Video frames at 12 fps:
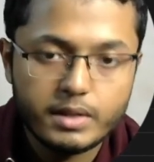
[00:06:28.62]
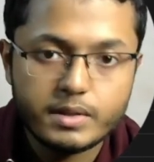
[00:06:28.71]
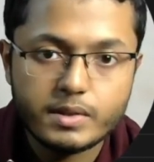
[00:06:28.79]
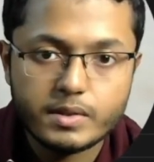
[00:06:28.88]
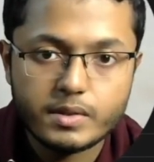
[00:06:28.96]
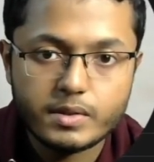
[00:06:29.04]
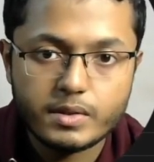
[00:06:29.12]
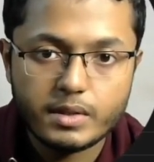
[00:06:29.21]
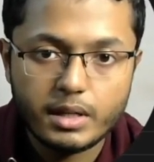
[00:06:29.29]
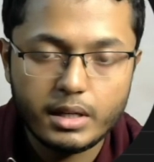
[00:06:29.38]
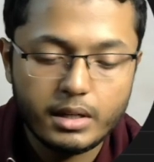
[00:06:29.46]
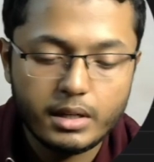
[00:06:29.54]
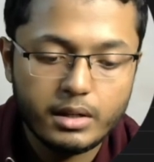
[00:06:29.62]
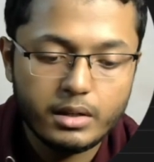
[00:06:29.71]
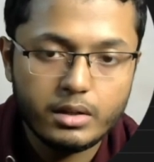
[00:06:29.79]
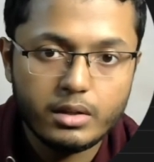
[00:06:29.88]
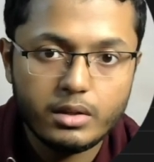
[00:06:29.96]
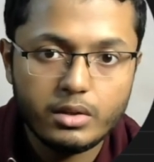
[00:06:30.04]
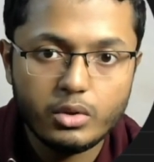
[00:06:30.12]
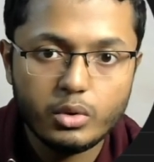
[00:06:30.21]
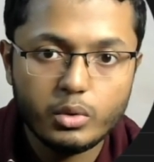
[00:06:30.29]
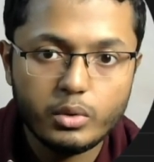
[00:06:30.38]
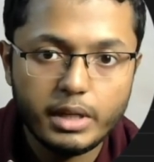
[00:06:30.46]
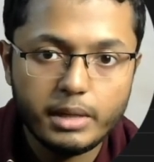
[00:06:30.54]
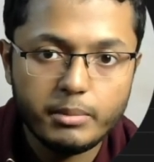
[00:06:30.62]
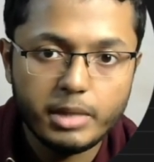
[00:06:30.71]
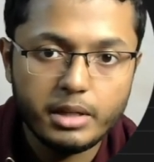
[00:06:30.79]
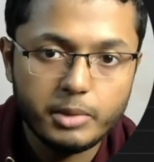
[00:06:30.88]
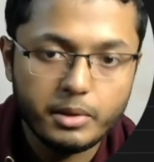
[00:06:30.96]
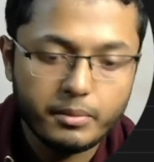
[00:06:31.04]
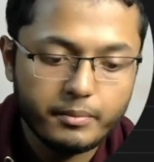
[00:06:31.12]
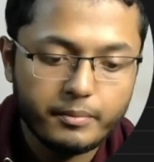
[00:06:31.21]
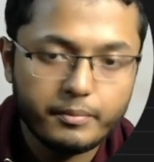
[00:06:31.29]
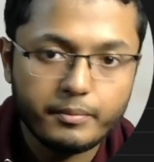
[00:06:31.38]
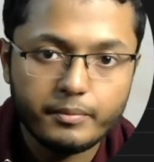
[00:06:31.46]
it's a no name enemy.